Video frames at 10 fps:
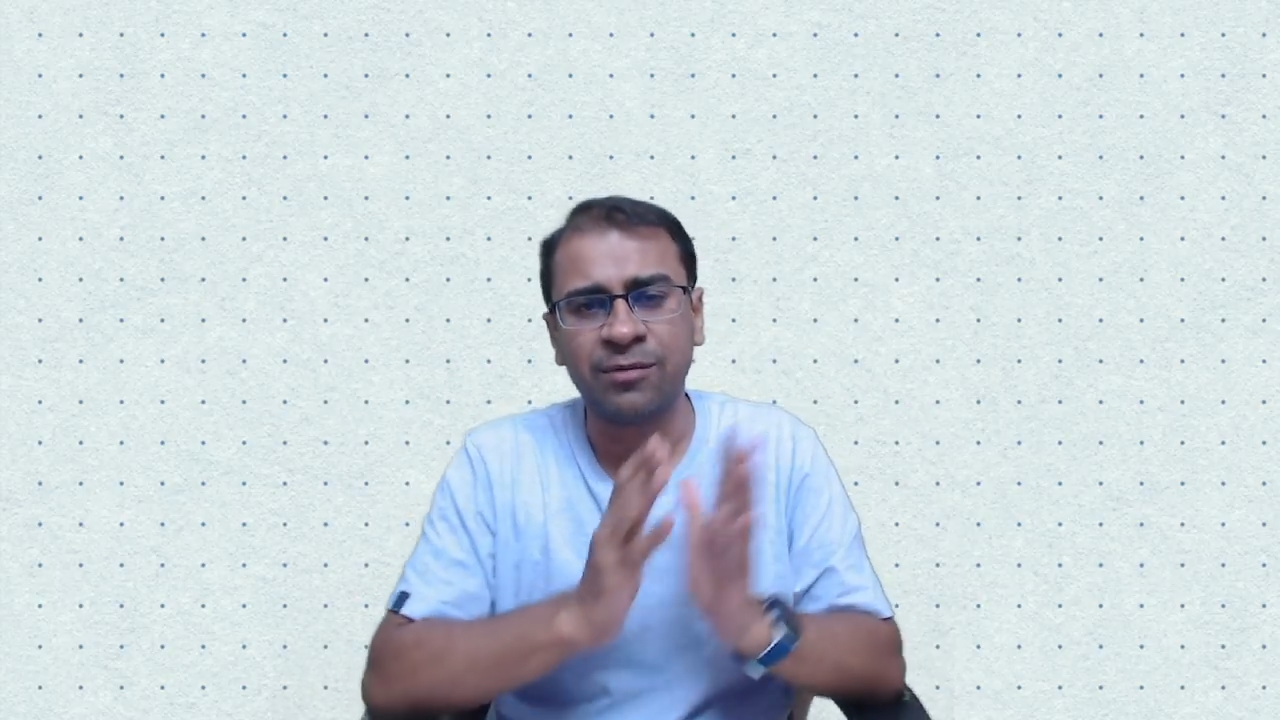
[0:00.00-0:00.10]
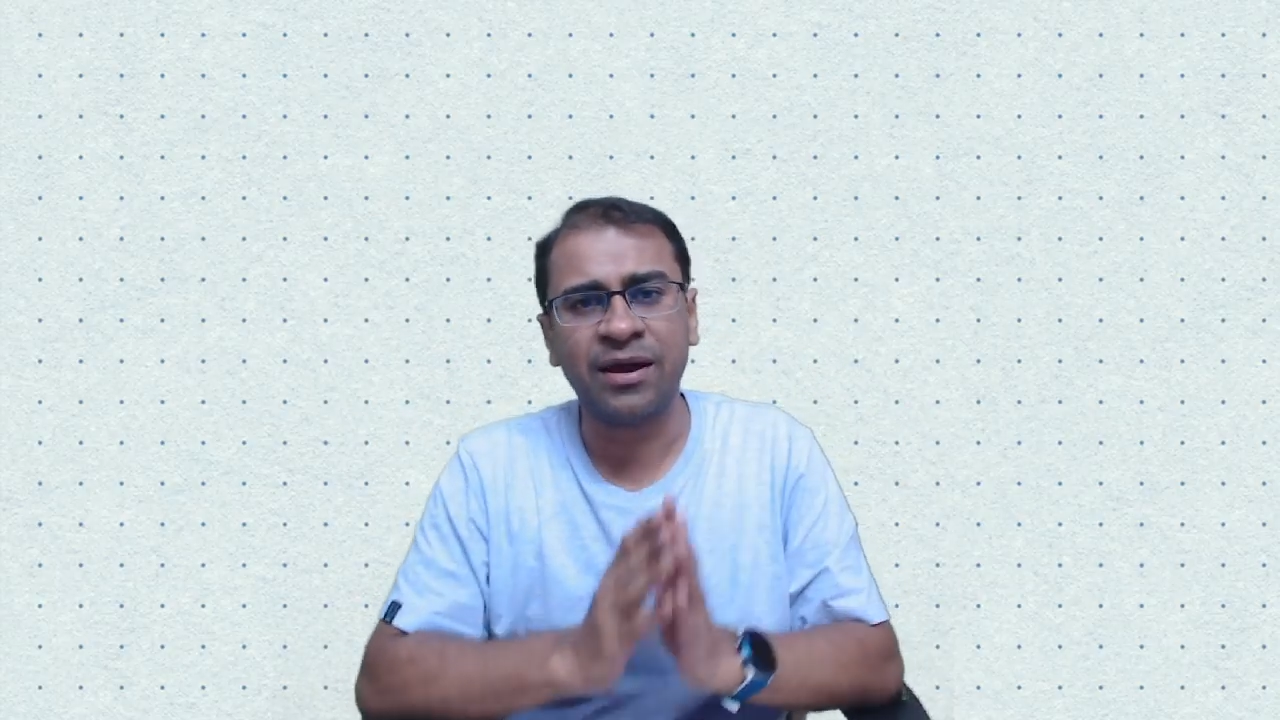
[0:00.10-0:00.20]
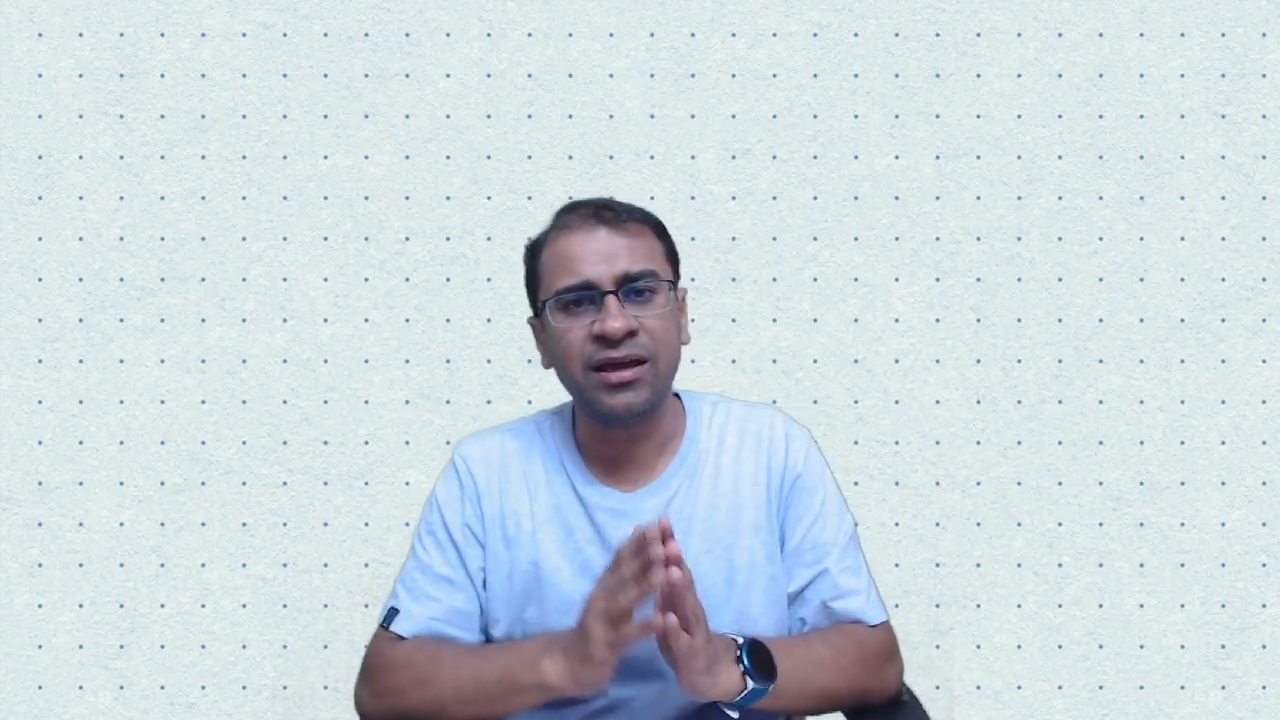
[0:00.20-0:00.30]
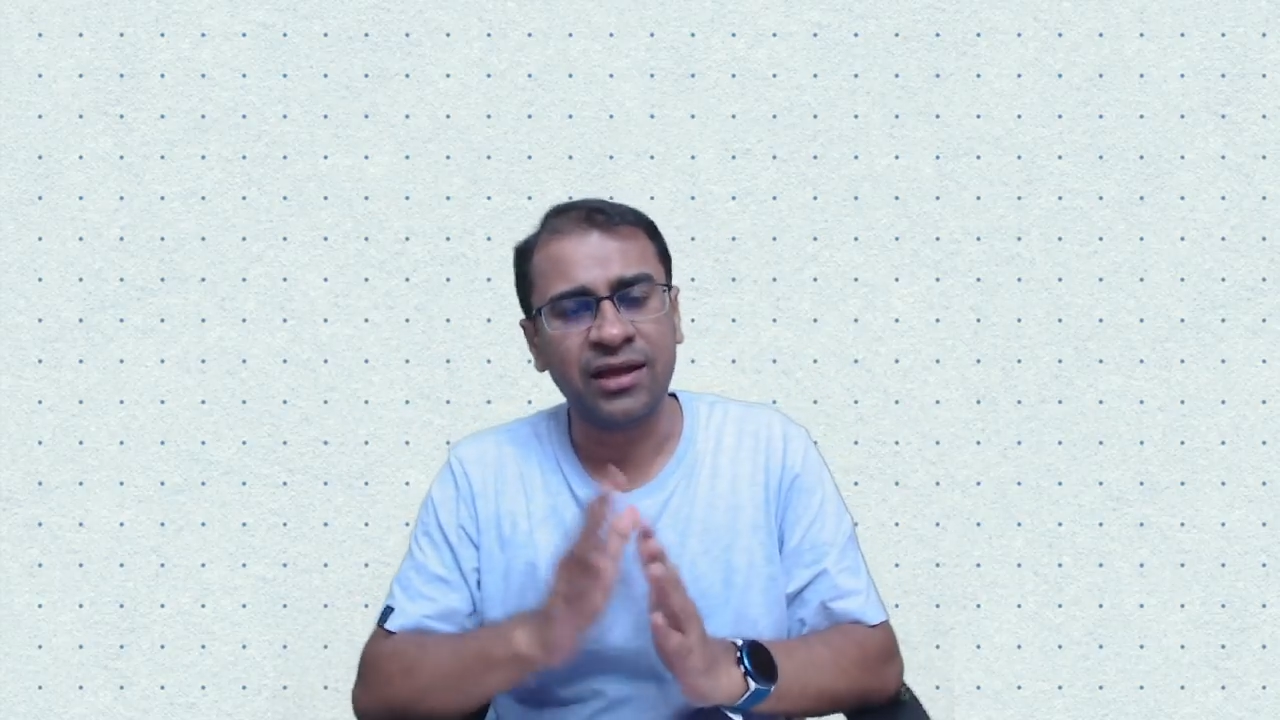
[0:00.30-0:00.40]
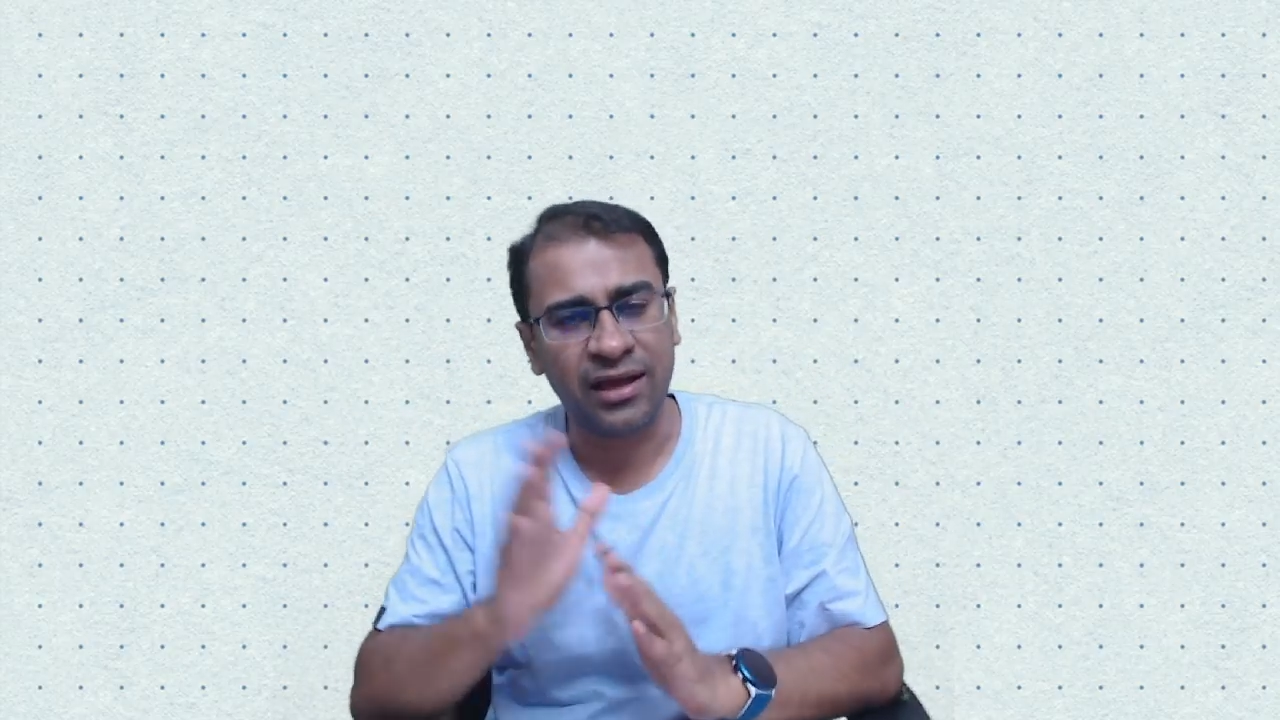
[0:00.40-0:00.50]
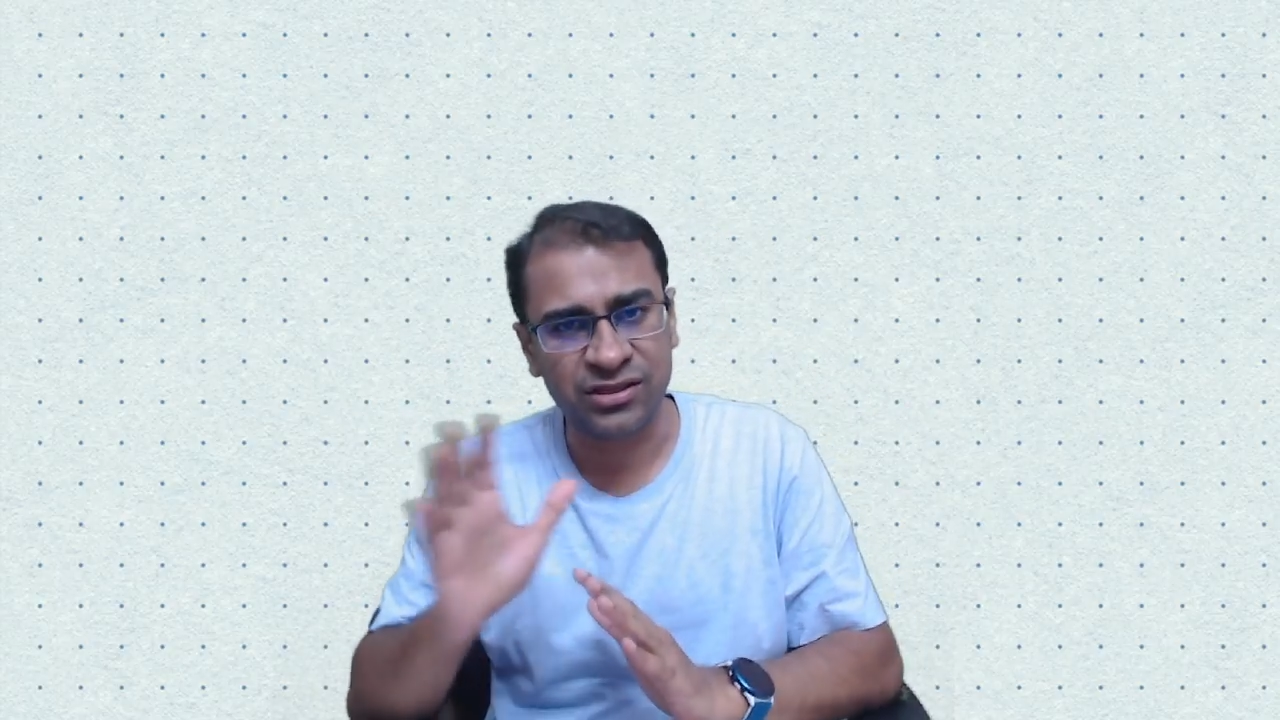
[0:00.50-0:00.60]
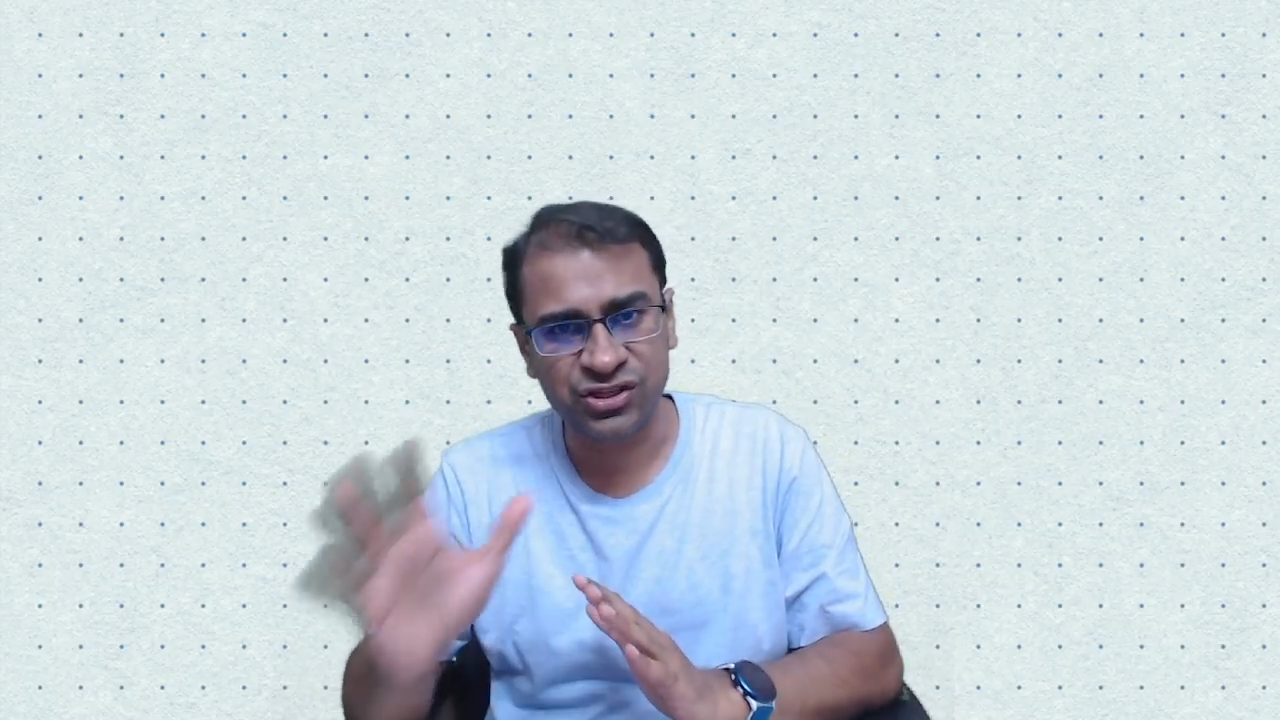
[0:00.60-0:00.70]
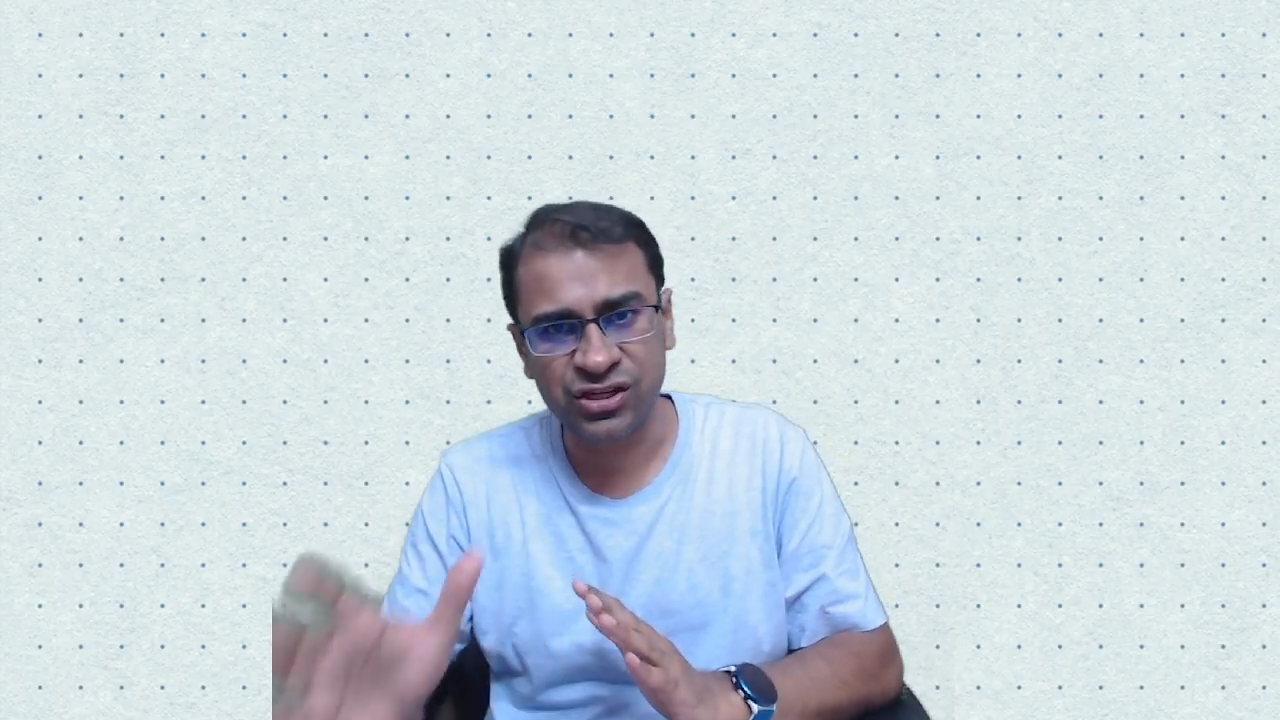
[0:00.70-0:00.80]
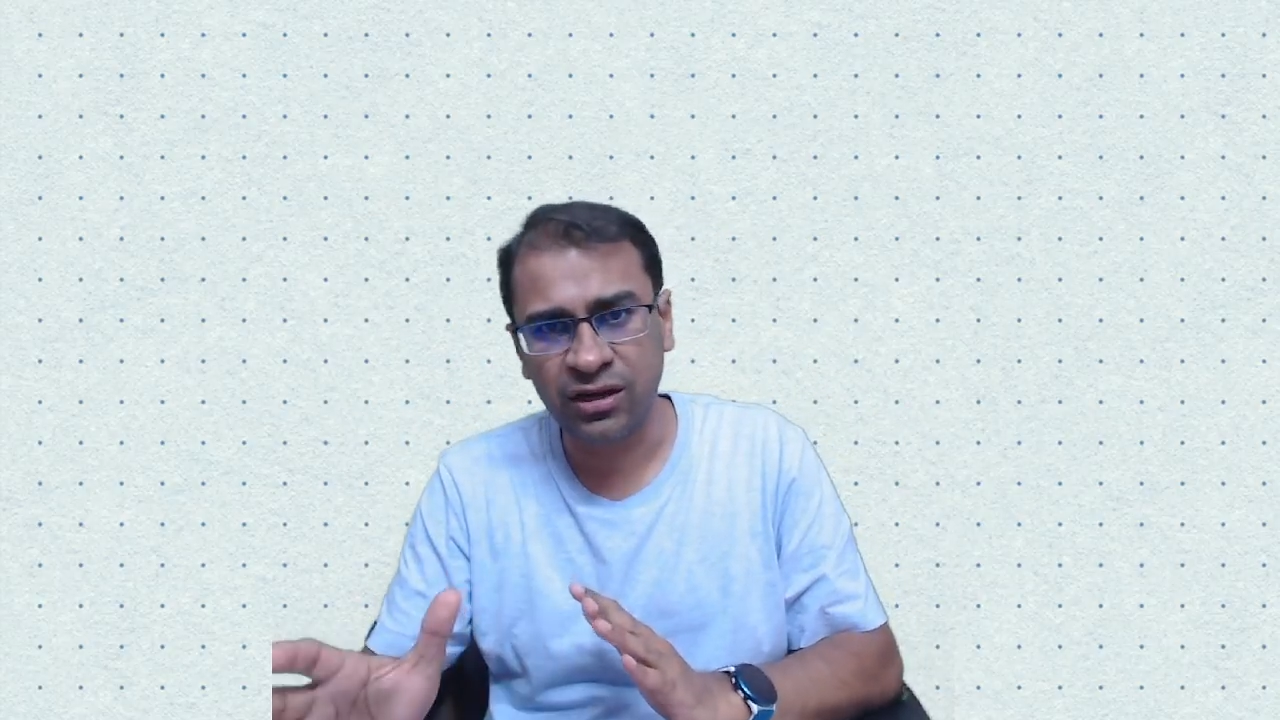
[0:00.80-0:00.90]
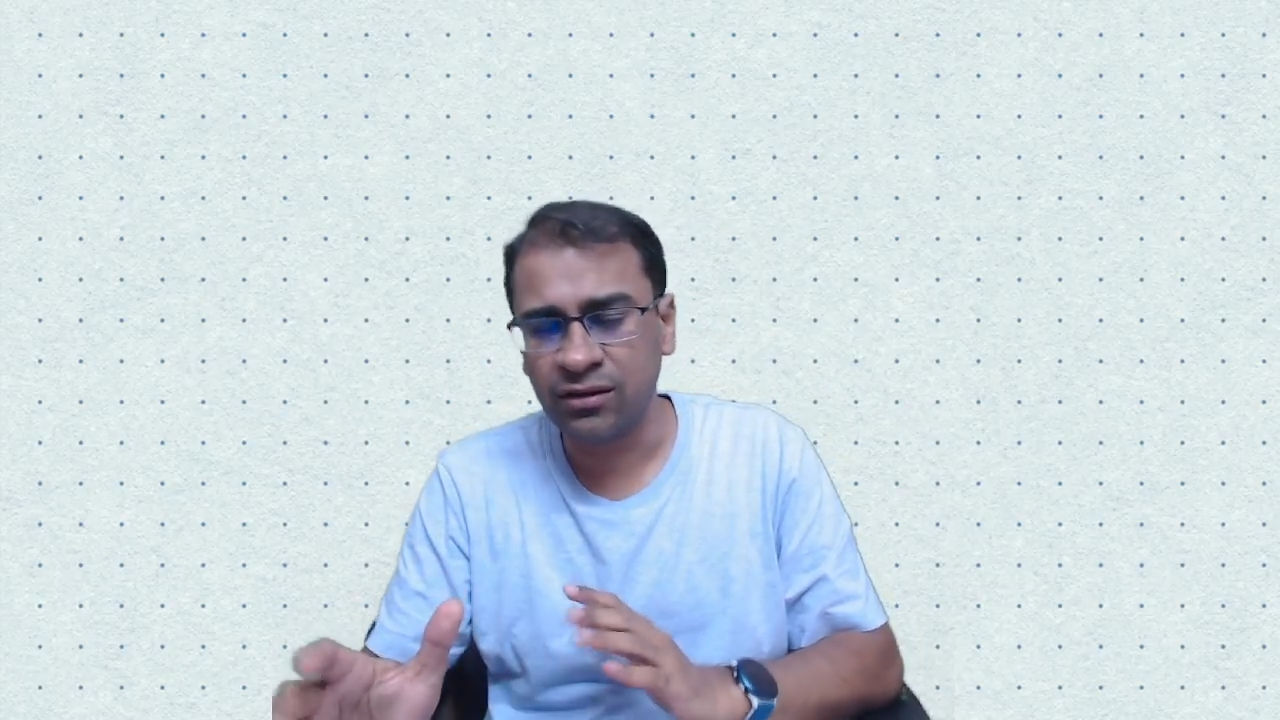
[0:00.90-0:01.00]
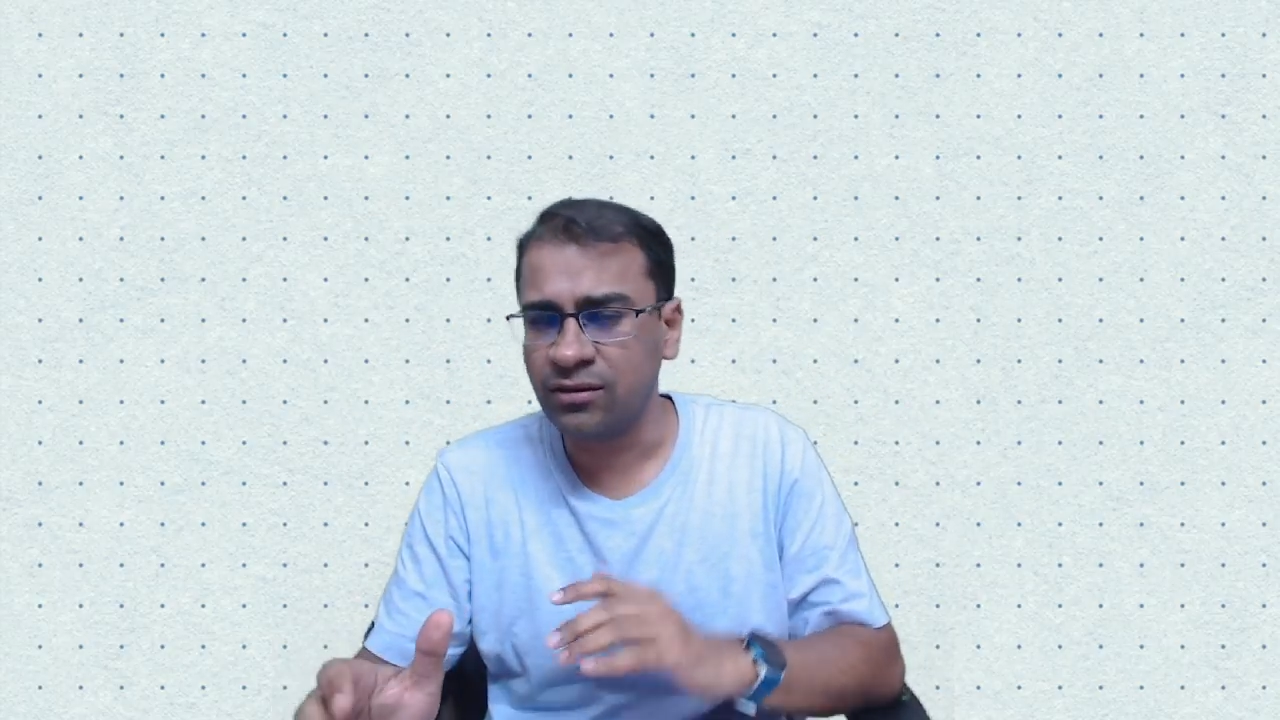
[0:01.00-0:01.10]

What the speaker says: by Insta,